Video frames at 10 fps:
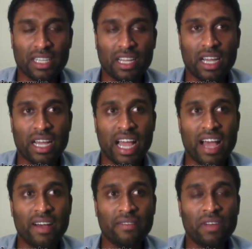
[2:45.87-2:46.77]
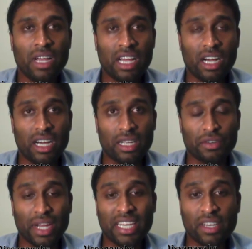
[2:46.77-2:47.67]
have
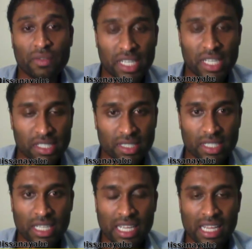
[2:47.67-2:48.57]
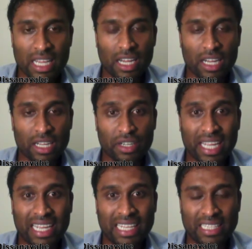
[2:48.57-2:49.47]
great innovations,
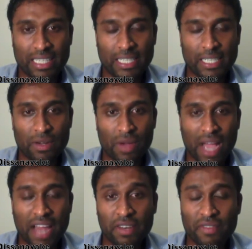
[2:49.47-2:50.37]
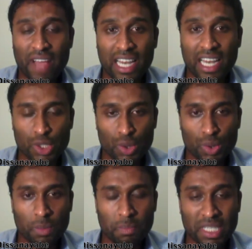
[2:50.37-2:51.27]
great added value
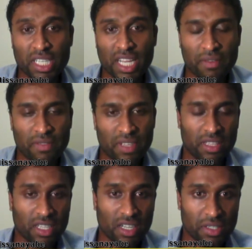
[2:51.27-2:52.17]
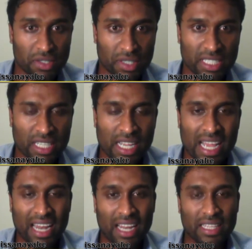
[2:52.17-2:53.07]
to be shared with other countries.
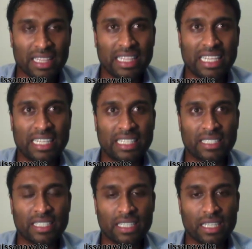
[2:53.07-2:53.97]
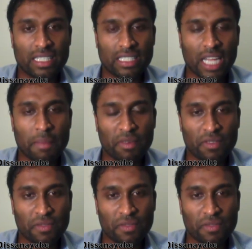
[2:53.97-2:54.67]
And I think this type